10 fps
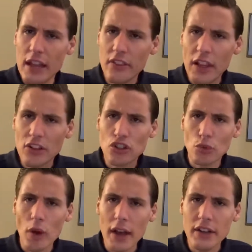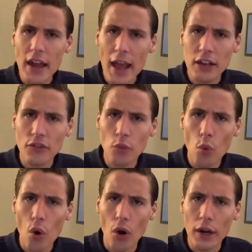It's a direct act of
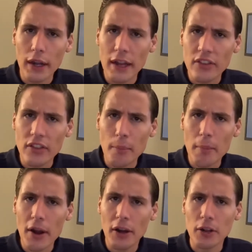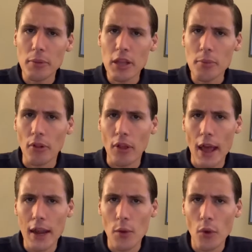war against the American people,
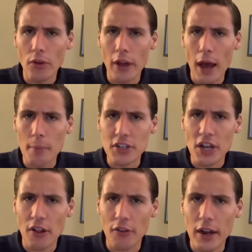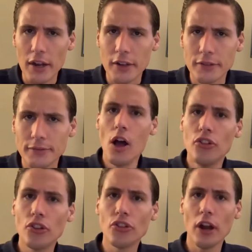and it will not be tolerated.
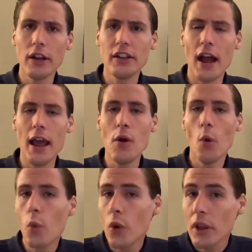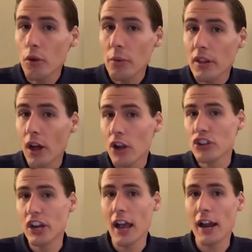So starting tonight, we will be
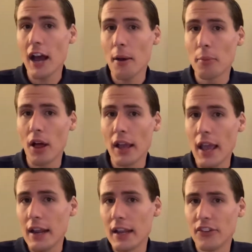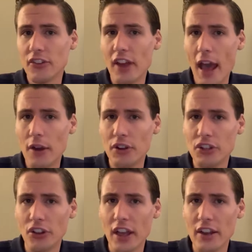launching an economic blockade against Datto
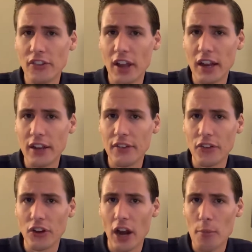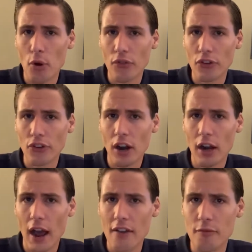until they decide to give us our Amorphous
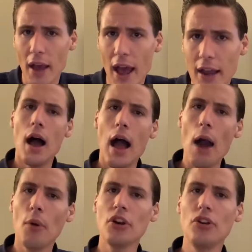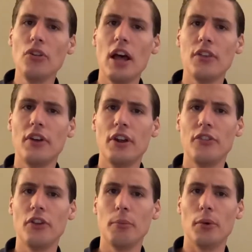Archive back. How we're going to do that is very
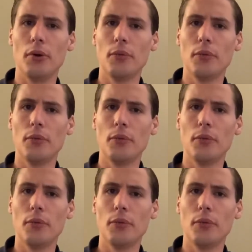simple.